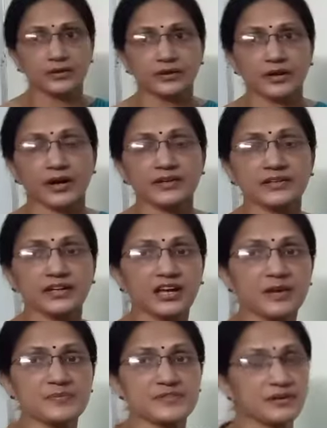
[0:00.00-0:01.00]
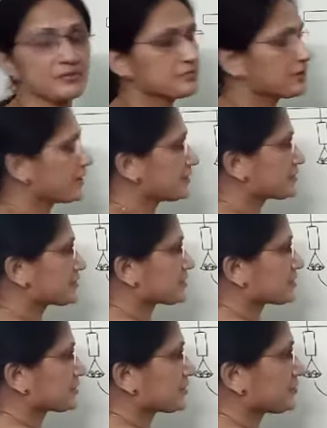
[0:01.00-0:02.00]
and keep some weights
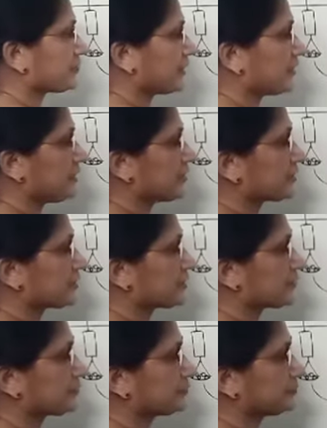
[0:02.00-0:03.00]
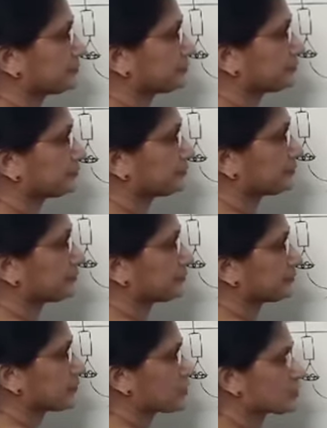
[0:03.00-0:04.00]
in it
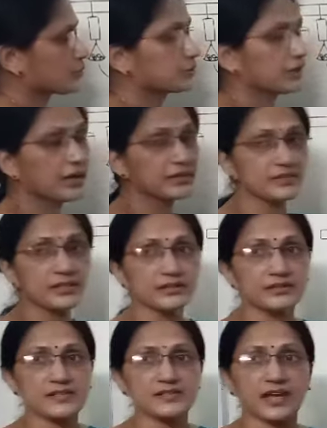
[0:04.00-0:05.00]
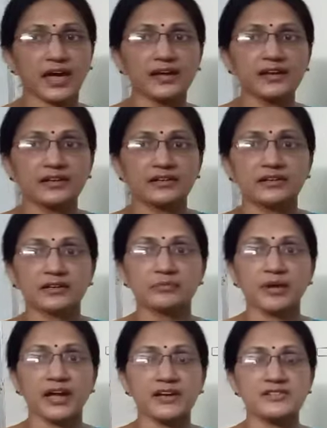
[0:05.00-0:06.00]
so that the scale
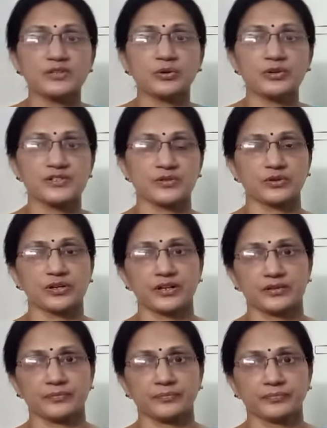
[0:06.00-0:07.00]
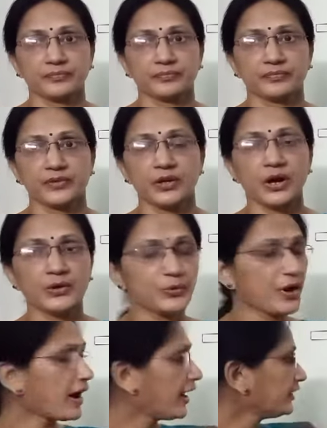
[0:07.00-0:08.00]
remains horizontal. You have
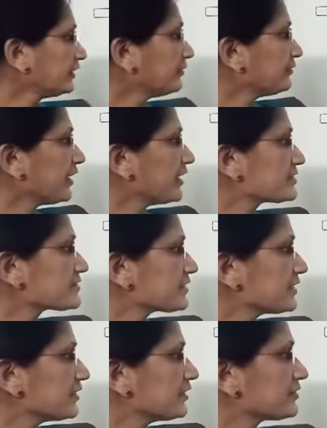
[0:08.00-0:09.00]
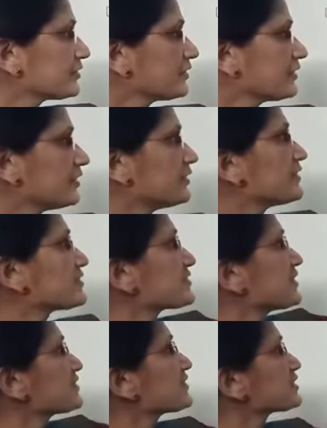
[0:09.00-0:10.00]
to add the weights in it.
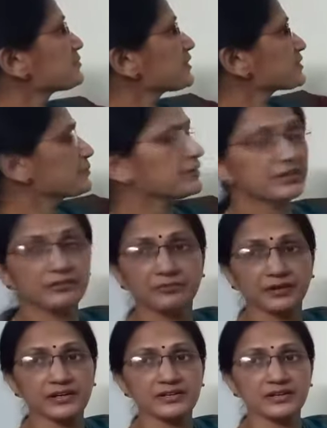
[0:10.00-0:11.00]
Distances must be different